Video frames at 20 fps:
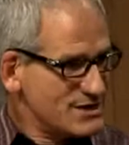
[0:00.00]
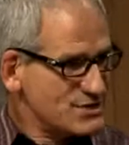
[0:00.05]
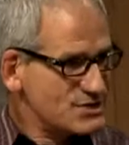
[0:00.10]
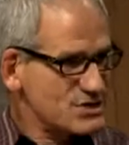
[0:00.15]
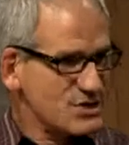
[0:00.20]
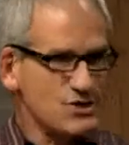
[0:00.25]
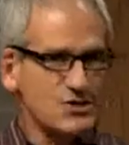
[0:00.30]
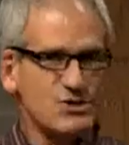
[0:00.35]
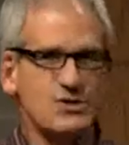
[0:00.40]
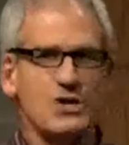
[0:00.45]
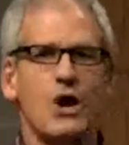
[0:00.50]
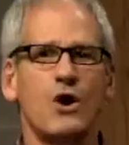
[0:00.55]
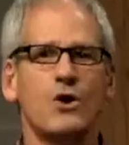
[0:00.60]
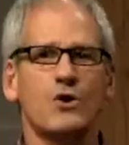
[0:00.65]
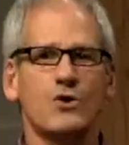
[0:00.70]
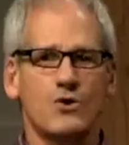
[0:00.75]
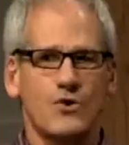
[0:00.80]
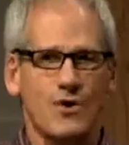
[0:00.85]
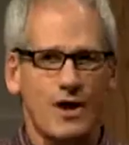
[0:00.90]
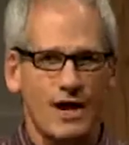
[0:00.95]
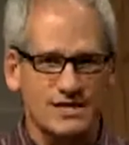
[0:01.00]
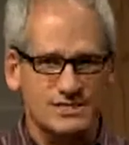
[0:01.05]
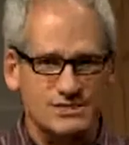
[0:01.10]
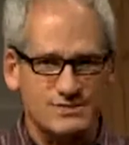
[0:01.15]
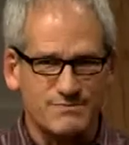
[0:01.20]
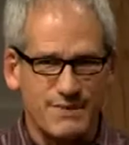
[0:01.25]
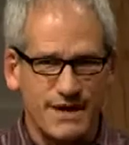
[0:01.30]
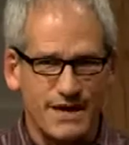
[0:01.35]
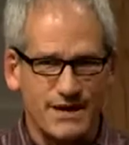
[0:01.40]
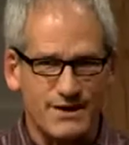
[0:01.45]
to know
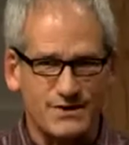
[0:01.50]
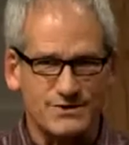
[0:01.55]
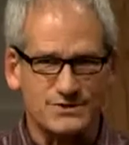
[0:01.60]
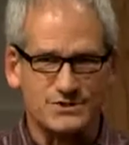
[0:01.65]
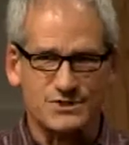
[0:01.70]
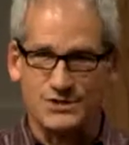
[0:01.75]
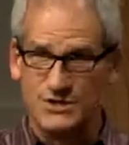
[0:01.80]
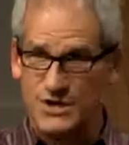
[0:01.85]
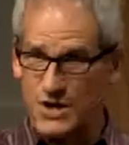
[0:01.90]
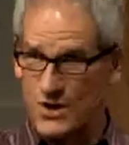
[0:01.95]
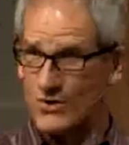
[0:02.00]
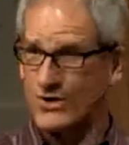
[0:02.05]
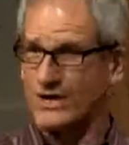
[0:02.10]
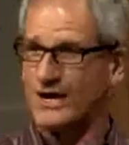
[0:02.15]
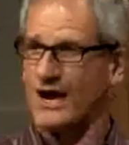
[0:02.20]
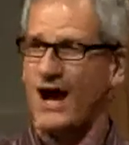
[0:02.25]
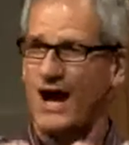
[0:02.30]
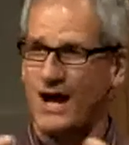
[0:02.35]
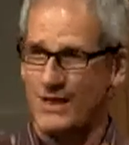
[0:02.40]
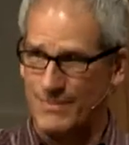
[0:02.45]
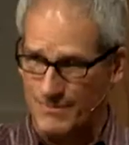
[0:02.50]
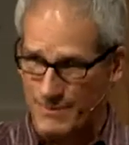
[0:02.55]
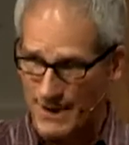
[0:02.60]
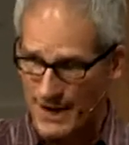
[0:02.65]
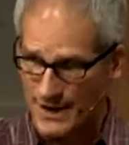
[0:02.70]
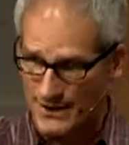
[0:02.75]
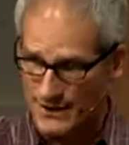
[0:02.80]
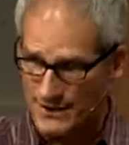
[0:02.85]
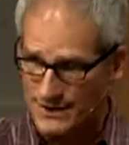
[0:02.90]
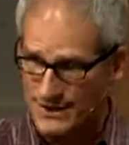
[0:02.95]
Christ better, to know God
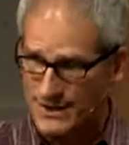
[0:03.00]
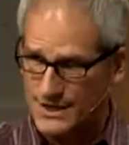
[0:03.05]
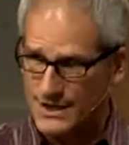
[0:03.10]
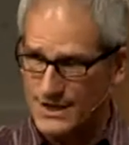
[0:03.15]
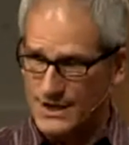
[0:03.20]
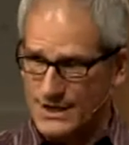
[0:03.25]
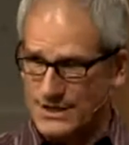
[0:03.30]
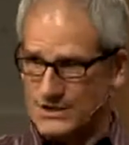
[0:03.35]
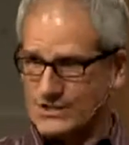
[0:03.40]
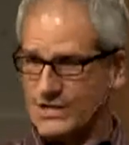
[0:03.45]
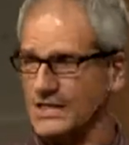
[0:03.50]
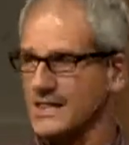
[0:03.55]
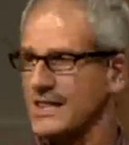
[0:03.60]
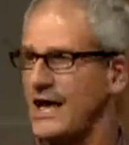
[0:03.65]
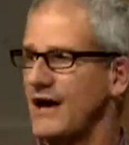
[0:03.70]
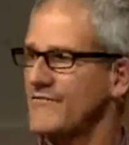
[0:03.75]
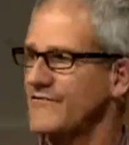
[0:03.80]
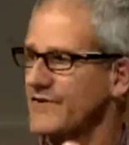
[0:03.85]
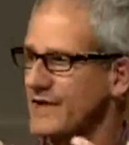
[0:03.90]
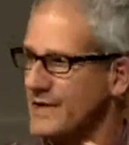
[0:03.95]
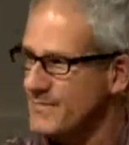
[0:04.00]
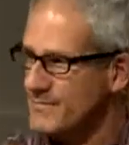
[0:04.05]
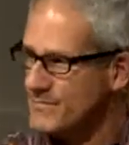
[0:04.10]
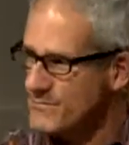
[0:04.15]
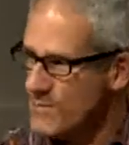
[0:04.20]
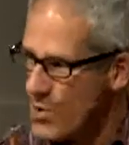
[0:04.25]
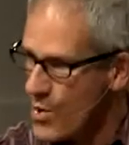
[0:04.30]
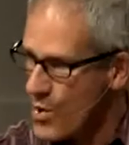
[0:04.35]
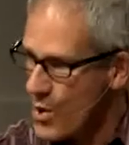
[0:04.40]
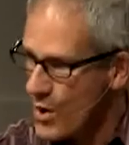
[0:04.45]
better, to love Him
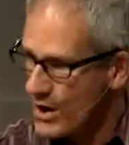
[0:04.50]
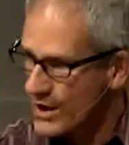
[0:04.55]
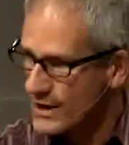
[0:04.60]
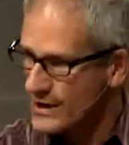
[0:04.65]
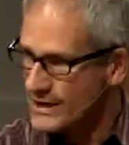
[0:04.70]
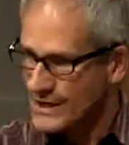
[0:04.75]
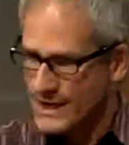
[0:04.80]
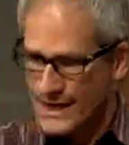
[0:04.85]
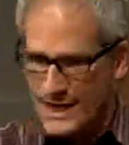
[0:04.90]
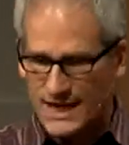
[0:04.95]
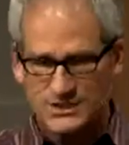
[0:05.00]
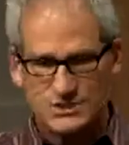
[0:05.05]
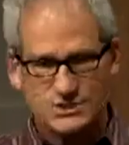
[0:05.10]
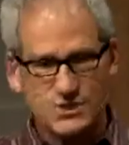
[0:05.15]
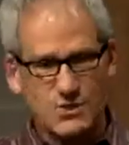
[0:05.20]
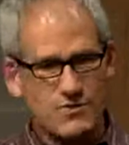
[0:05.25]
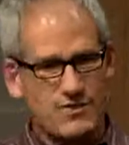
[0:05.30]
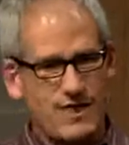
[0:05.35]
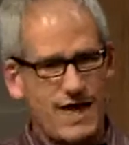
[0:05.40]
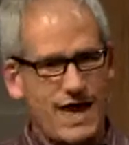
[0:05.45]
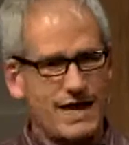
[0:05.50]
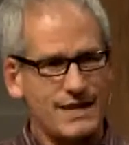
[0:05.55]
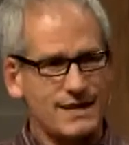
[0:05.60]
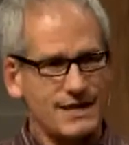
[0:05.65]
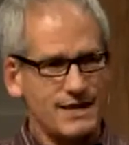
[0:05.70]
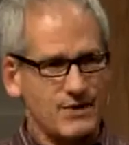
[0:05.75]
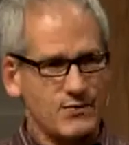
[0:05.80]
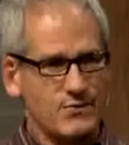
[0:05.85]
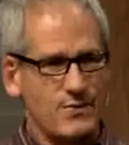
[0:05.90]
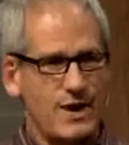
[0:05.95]
more. And so that,
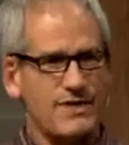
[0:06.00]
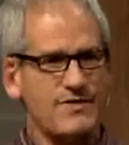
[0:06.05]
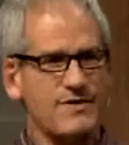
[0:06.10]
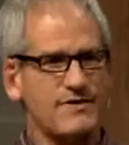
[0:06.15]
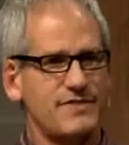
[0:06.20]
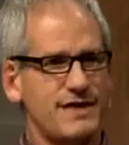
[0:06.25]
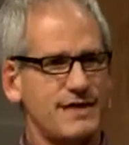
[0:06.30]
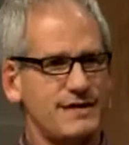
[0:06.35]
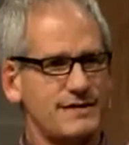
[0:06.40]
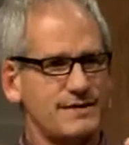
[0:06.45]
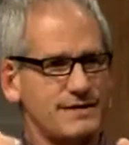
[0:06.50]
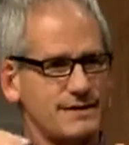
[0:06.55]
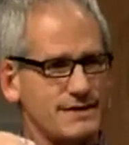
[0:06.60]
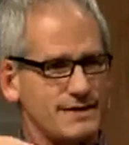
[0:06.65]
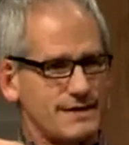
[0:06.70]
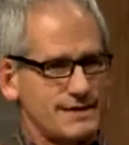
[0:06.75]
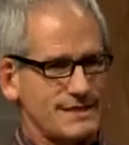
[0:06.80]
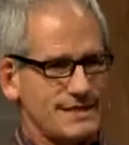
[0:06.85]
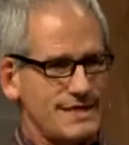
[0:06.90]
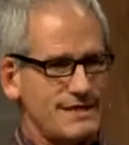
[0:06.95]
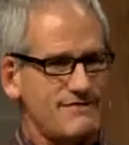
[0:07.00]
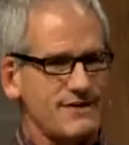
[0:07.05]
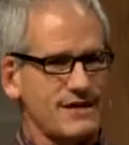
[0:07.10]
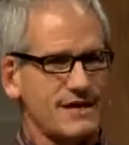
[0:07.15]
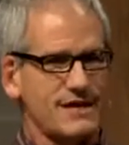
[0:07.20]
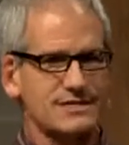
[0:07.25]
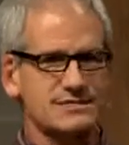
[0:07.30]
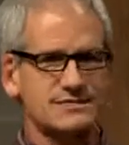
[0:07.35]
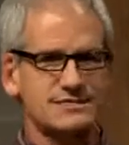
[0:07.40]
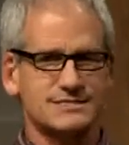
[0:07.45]
rather than leaving
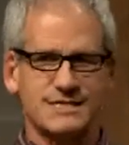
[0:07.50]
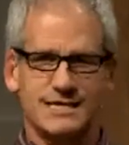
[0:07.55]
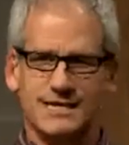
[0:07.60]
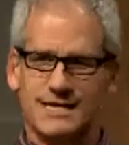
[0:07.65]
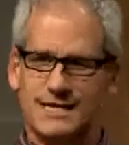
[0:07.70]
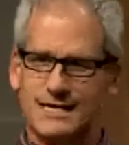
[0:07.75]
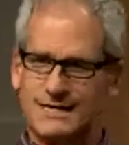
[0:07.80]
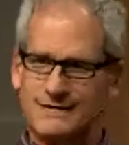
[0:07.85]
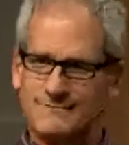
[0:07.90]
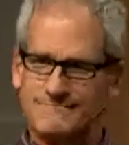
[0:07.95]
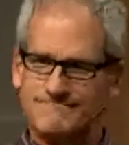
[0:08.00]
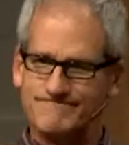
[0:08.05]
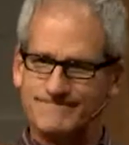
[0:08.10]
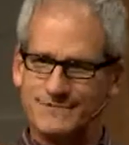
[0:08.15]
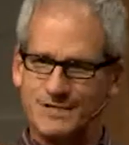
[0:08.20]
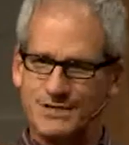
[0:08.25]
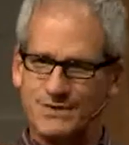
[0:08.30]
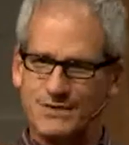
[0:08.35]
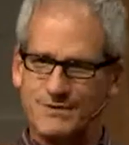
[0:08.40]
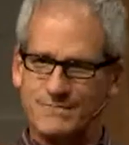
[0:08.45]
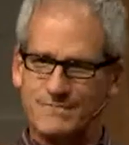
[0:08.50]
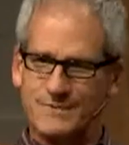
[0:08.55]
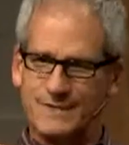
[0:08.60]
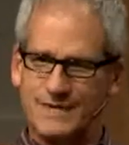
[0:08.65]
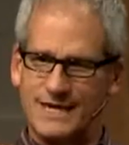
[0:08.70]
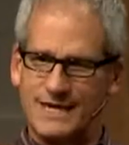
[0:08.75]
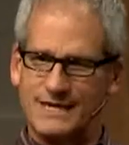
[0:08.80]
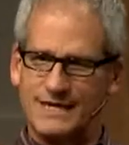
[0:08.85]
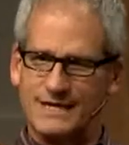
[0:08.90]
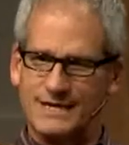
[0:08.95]
us, um, you know,
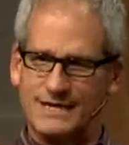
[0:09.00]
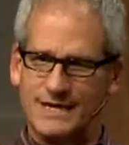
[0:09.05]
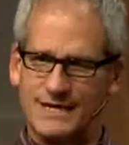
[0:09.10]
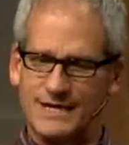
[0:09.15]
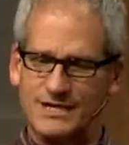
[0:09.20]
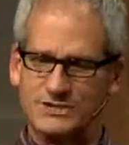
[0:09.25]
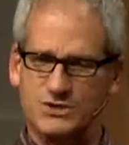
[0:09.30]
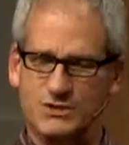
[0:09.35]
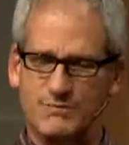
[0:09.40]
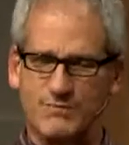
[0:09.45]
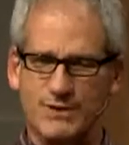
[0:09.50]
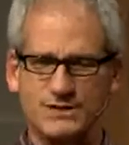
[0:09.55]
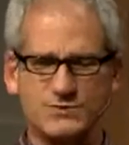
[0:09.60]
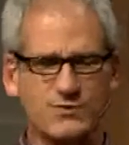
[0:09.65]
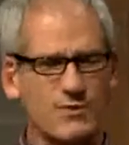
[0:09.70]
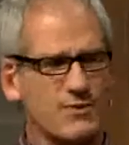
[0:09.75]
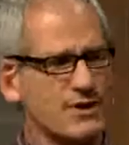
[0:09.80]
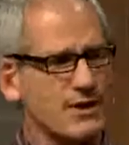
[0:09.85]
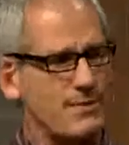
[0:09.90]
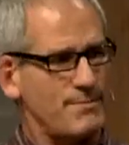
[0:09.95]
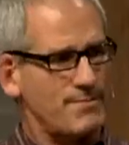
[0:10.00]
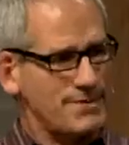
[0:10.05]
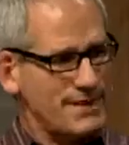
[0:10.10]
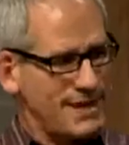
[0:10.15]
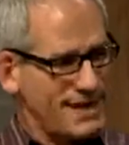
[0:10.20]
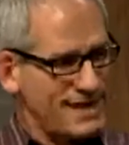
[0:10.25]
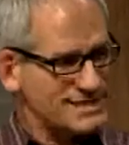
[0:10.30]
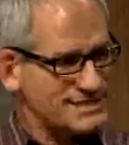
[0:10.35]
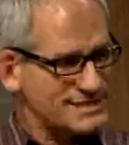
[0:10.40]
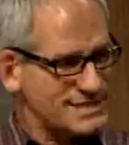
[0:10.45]
getting, getting us to the place where we're
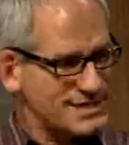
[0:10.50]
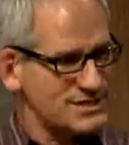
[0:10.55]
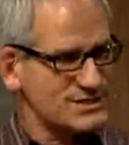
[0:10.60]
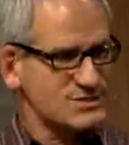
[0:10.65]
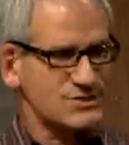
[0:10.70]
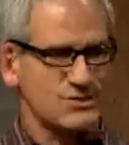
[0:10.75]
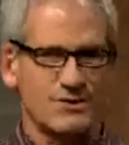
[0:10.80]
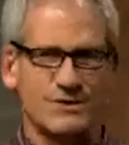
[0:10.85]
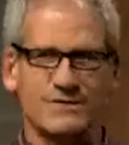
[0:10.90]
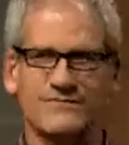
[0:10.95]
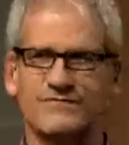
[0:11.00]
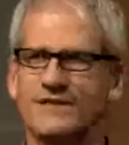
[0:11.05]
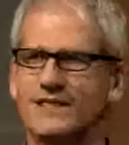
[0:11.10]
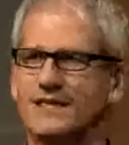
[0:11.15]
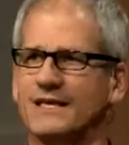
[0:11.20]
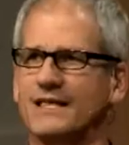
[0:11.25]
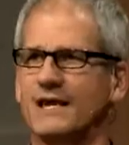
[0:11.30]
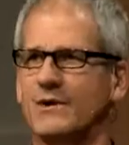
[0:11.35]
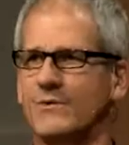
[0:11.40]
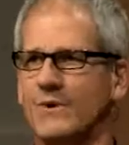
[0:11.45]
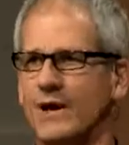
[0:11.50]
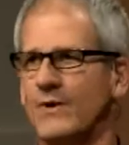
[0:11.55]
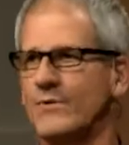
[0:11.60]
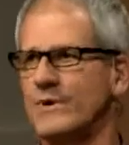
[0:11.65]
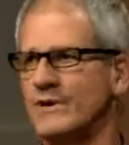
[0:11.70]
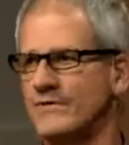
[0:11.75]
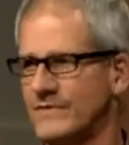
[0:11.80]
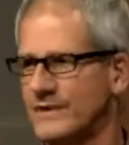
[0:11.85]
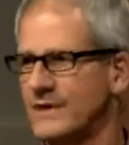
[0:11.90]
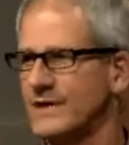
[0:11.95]
complacent or feeling like, well,
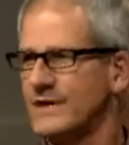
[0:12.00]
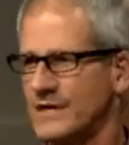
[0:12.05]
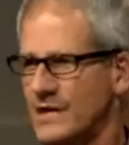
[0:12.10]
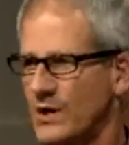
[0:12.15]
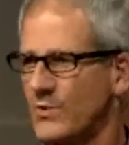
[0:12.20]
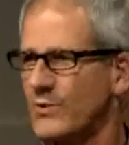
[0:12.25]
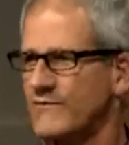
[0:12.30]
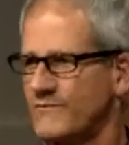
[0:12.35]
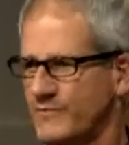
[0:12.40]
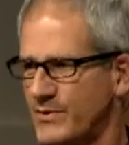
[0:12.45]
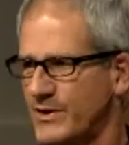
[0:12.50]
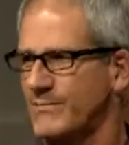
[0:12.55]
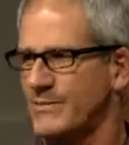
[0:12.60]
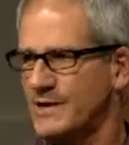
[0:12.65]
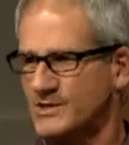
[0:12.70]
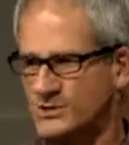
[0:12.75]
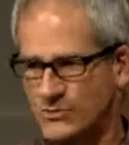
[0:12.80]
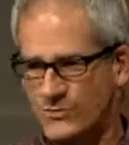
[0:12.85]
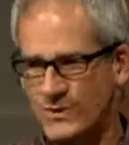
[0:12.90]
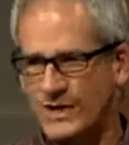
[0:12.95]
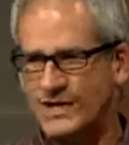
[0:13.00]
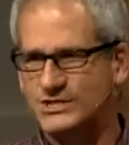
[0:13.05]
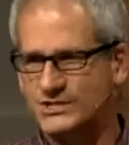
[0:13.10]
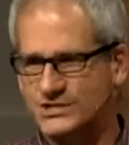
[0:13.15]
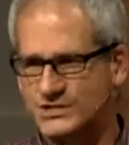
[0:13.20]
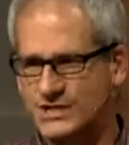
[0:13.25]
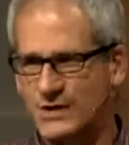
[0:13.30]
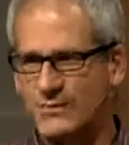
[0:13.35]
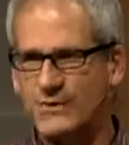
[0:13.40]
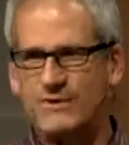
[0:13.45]
we've, you know, we've pretty much
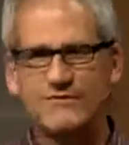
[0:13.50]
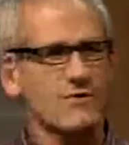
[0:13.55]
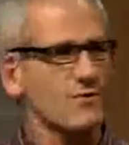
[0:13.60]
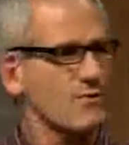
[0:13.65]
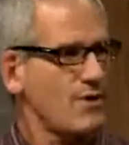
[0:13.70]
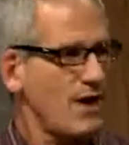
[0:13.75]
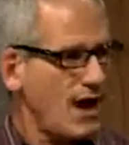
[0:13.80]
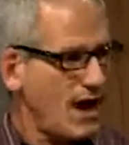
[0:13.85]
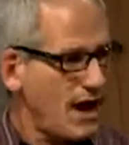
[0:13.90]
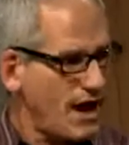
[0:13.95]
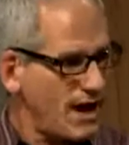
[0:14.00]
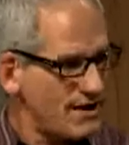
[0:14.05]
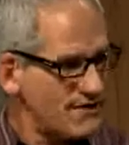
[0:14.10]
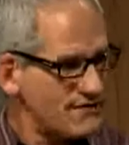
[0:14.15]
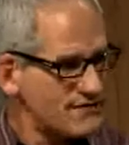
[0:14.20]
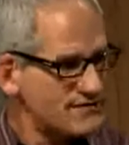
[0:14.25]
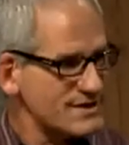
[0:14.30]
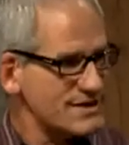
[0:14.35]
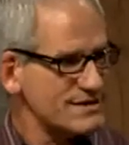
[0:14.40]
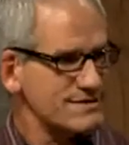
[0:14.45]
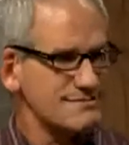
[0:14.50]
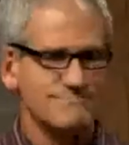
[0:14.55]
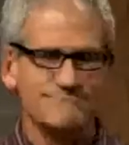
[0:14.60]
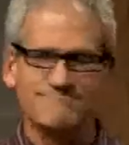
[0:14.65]
reached it, we've arrived at